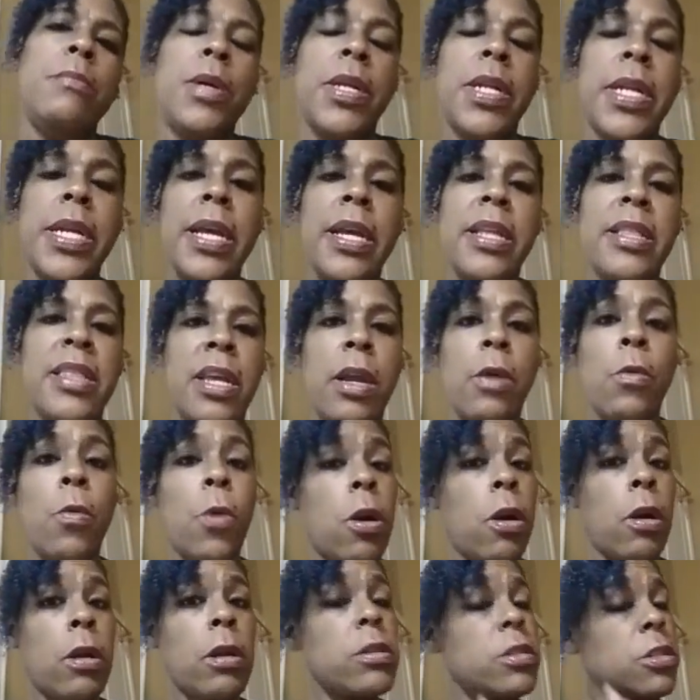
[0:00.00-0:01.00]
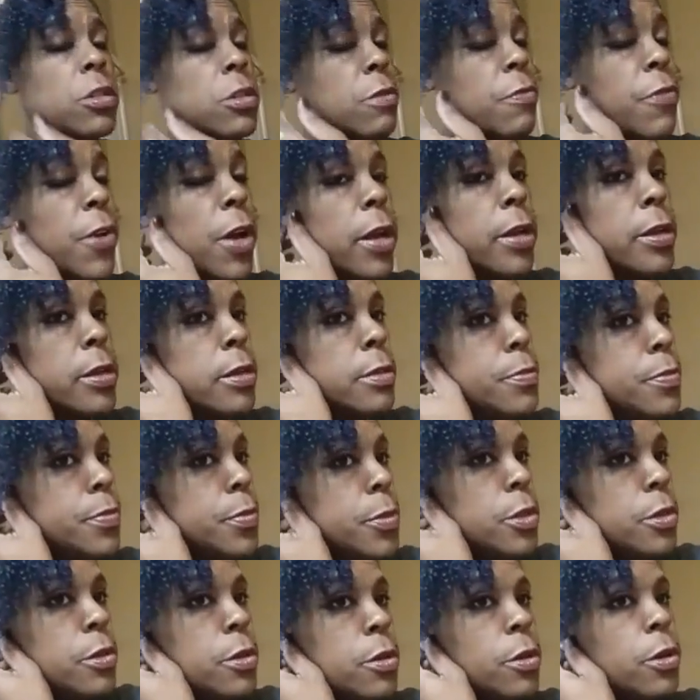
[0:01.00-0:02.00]
but again, they work just fine.
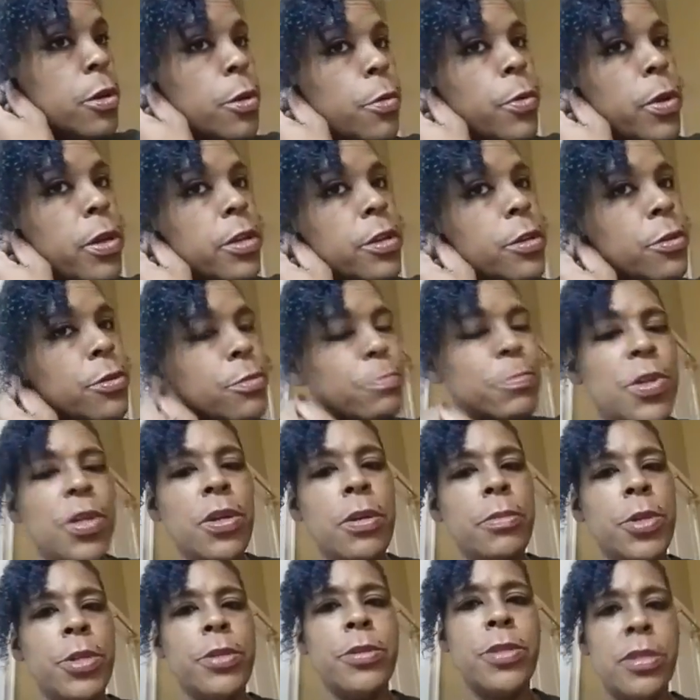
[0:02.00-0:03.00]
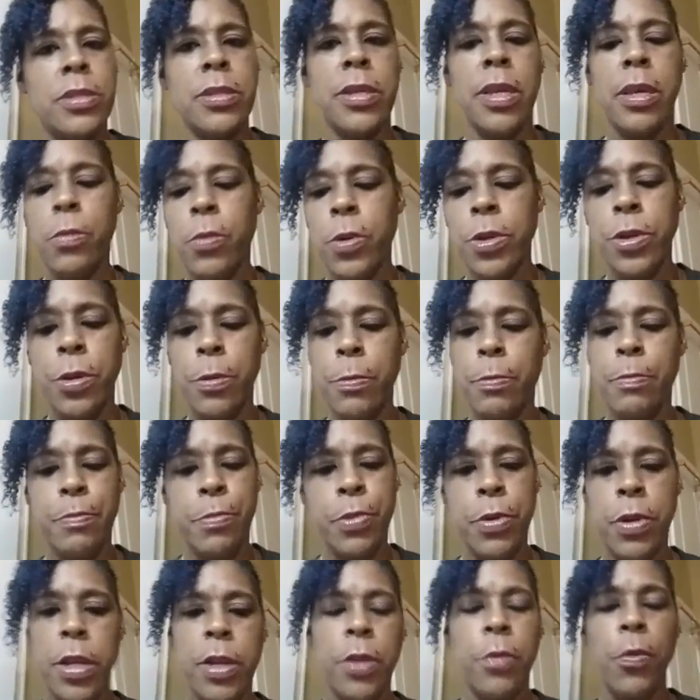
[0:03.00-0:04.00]
You'll be able to see when you're
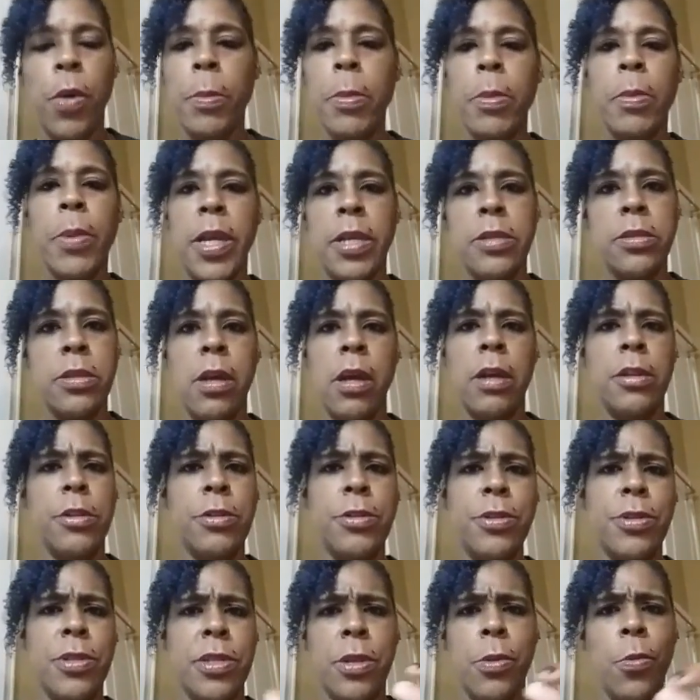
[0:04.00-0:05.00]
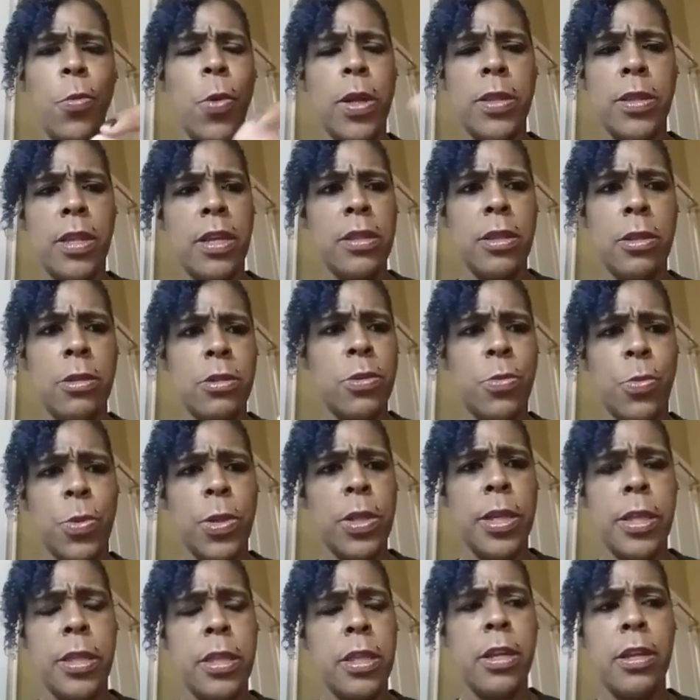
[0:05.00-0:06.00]
putting your rubber bands on, you'll see one that looks
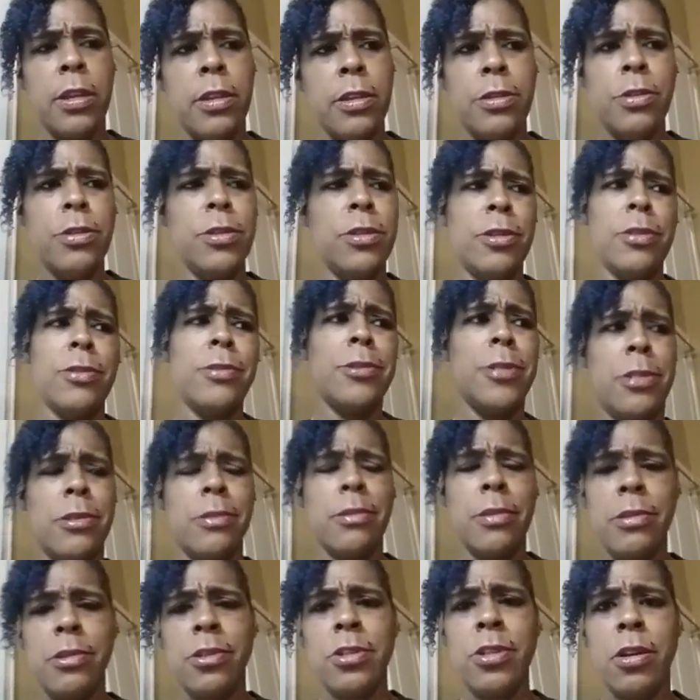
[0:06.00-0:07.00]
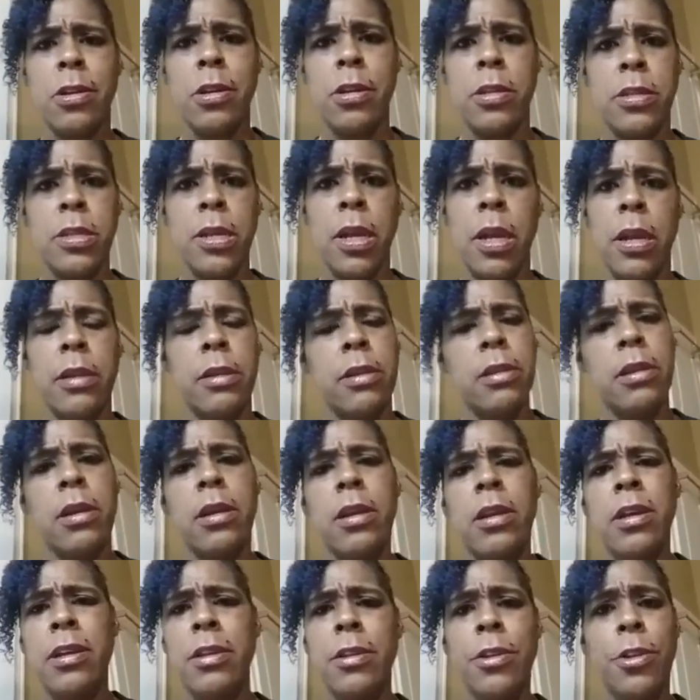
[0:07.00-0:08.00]
really thin and you just chuck it aside.
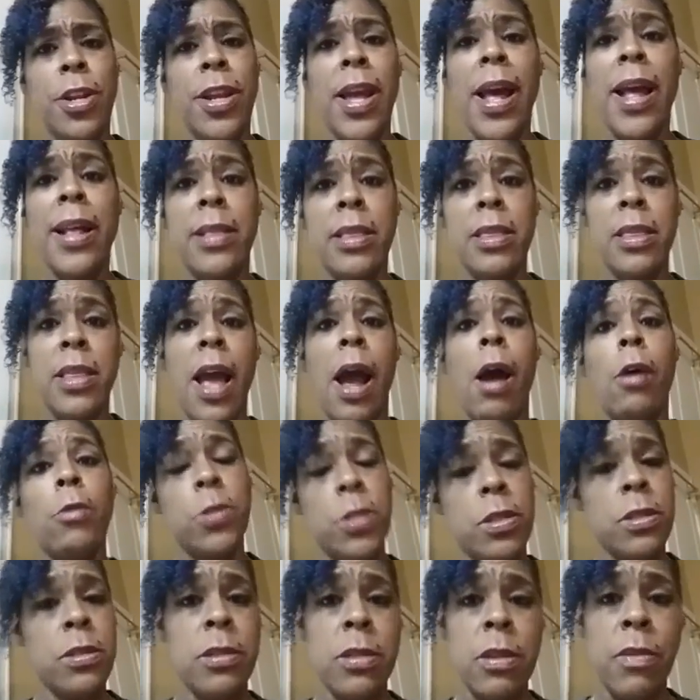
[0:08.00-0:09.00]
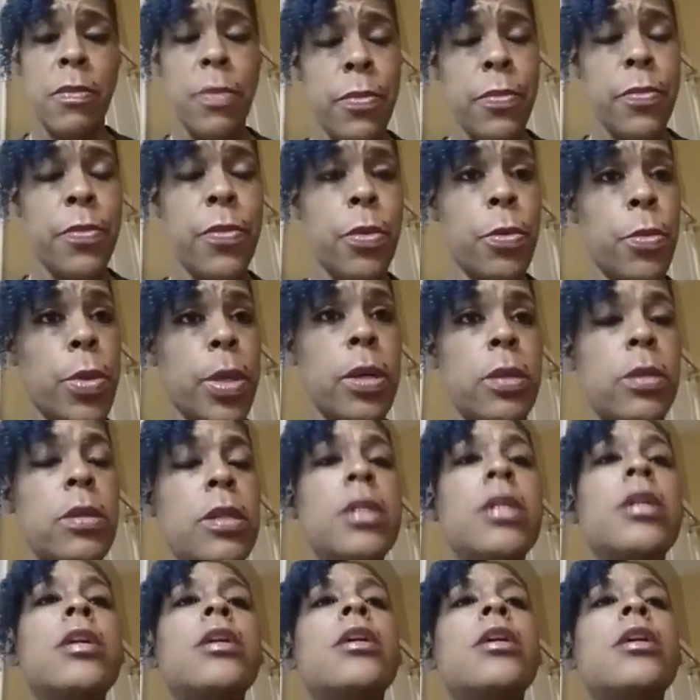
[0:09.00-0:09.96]
You got thousands of them for real.